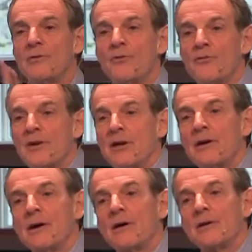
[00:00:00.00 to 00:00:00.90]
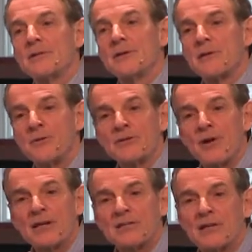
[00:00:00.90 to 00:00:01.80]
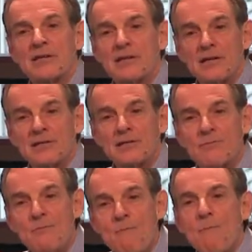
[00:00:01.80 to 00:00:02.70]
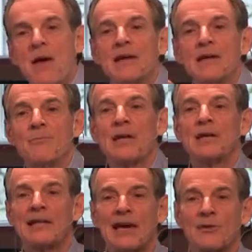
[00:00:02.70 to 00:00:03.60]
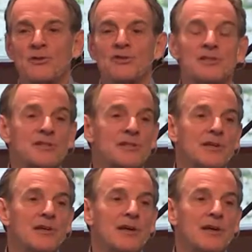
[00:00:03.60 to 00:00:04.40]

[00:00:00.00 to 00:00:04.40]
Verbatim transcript: The movie uh, has, has, been translated into many, many languages.